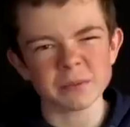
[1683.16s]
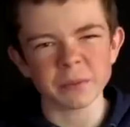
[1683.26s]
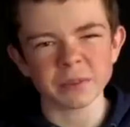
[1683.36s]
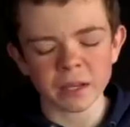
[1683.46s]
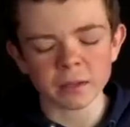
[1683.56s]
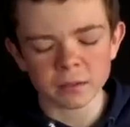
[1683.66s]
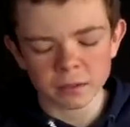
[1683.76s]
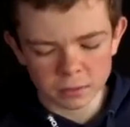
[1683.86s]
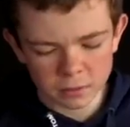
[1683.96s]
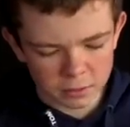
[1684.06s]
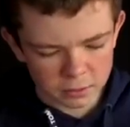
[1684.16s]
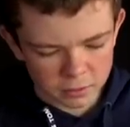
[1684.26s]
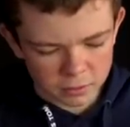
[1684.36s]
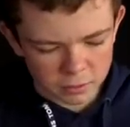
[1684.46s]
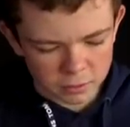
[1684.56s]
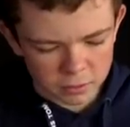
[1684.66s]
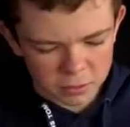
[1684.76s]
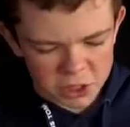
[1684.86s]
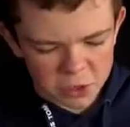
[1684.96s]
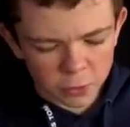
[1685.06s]
Mum and Dad."
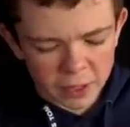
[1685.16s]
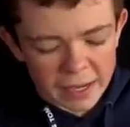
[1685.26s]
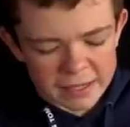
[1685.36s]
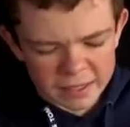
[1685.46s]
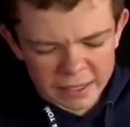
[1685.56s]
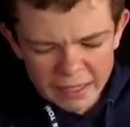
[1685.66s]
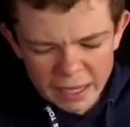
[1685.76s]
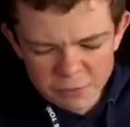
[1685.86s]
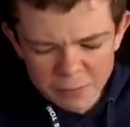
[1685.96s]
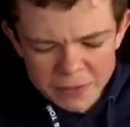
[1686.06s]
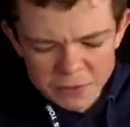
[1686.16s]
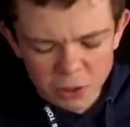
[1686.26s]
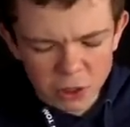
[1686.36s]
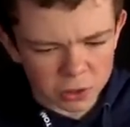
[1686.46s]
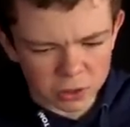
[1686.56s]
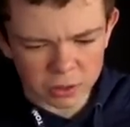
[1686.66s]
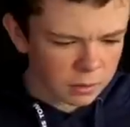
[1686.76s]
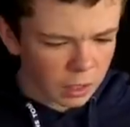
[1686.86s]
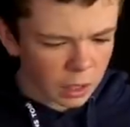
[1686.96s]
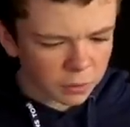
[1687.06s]
She threw in hastily and gave Spencer a look
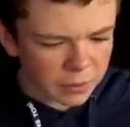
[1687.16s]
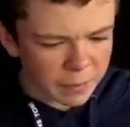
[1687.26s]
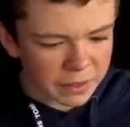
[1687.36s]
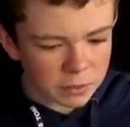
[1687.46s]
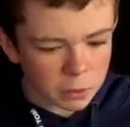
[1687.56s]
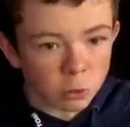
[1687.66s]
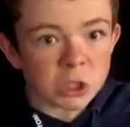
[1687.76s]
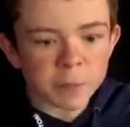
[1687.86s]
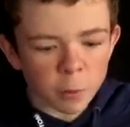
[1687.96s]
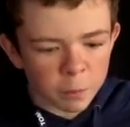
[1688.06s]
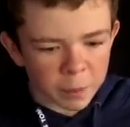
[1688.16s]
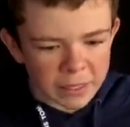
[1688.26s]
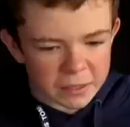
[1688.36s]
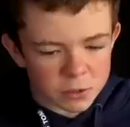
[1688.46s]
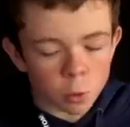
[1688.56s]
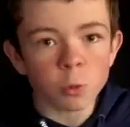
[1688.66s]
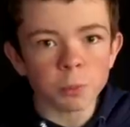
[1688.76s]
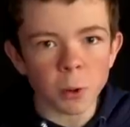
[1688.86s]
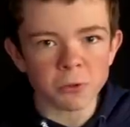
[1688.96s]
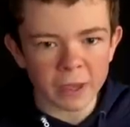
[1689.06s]
that meant, "Don't spill the beans or we'll
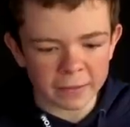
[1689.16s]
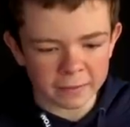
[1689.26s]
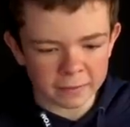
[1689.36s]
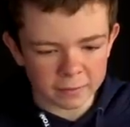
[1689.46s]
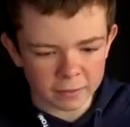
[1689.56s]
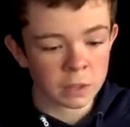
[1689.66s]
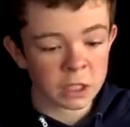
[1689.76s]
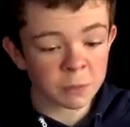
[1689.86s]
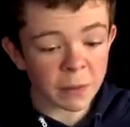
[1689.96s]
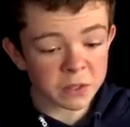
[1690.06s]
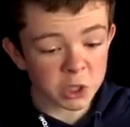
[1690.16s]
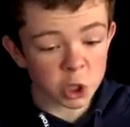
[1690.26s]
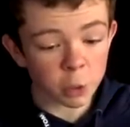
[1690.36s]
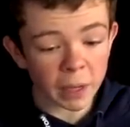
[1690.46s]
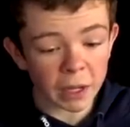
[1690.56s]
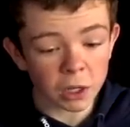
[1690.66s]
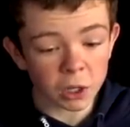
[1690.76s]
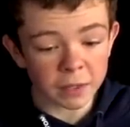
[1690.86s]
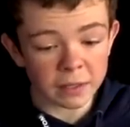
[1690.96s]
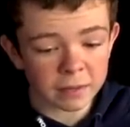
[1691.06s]
both get it." Spencer shot back a look
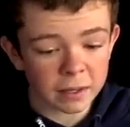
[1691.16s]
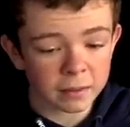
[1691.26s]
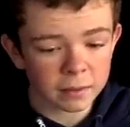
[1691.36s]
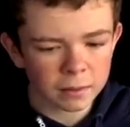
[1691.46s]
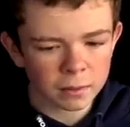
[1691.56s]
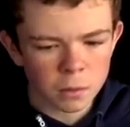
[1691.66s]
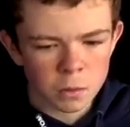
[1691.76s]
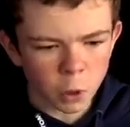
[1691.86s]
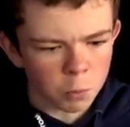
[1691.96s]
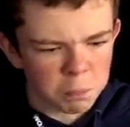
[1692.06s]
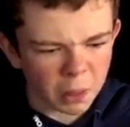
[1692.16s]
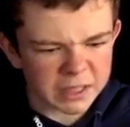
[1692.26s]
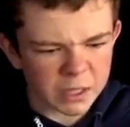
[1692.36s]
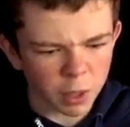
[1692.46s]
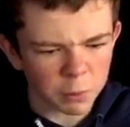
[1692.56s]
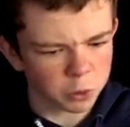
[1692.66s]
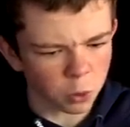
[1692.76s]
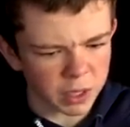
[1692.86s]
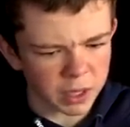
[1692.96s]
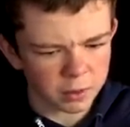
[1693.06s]
that said, "Don't butt in when I'm
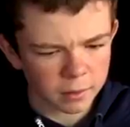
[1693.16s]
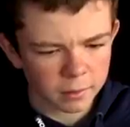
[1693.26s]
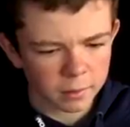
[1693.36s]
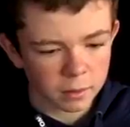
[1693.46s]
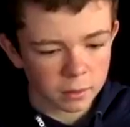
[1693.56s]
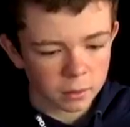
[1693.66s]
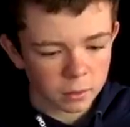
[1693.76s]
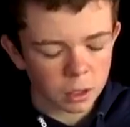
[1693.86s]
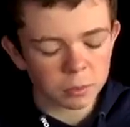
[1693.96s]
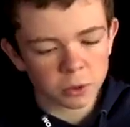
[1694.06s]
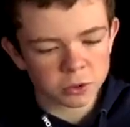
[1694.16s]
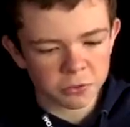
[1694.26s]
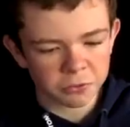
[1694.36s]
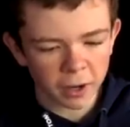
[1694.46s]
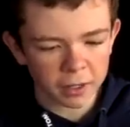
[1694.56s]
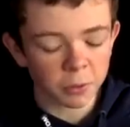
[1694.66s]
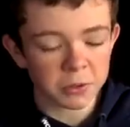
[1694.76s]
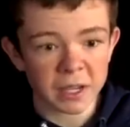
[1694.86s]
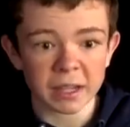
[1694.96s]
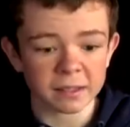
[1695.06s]
talking." But also fine, I won't
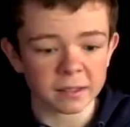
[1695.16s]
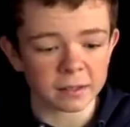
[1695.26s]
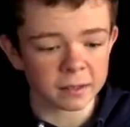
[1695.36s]
say anything.